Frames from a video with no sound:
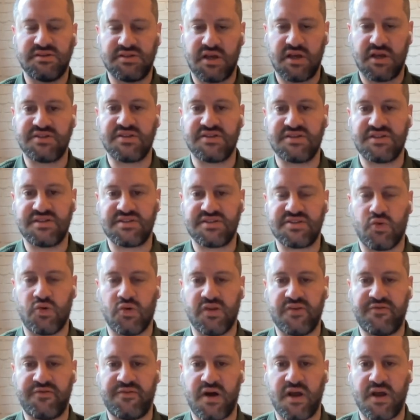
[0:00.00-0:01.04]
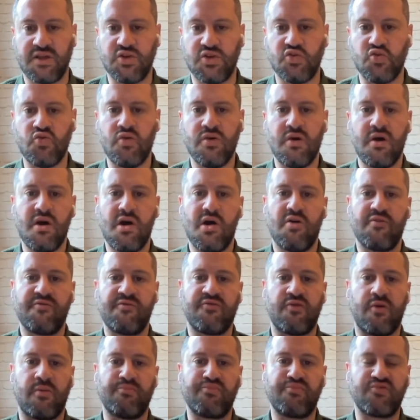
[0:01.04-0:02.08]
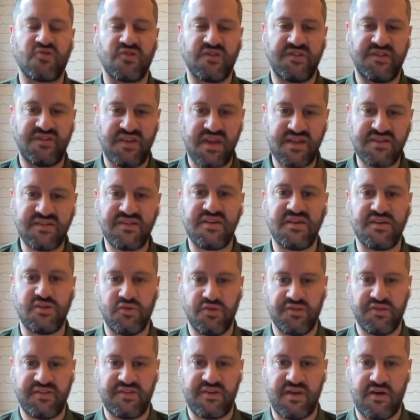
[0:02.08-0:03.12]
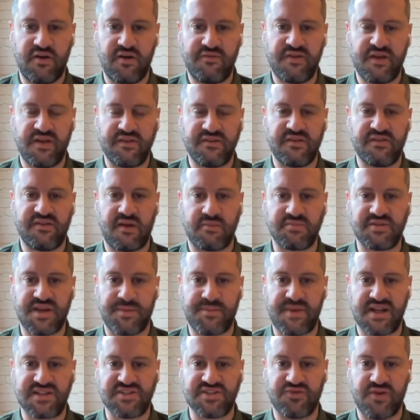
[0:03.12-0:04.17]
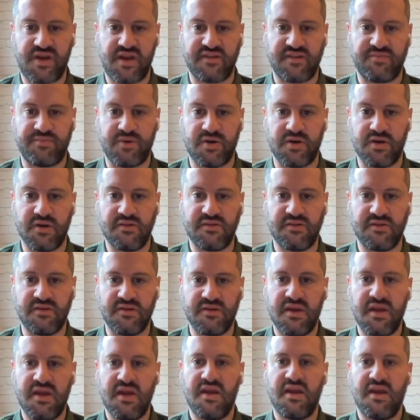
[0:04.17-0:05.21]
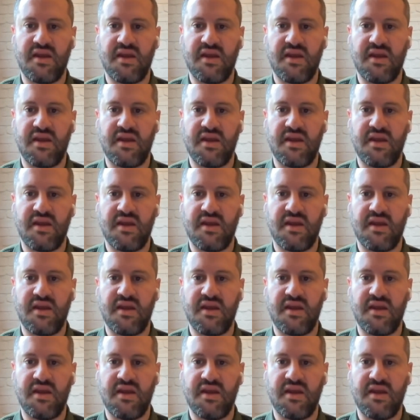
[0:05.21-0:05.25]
doesn't disqualify you from presenting yourself as a subject matter expert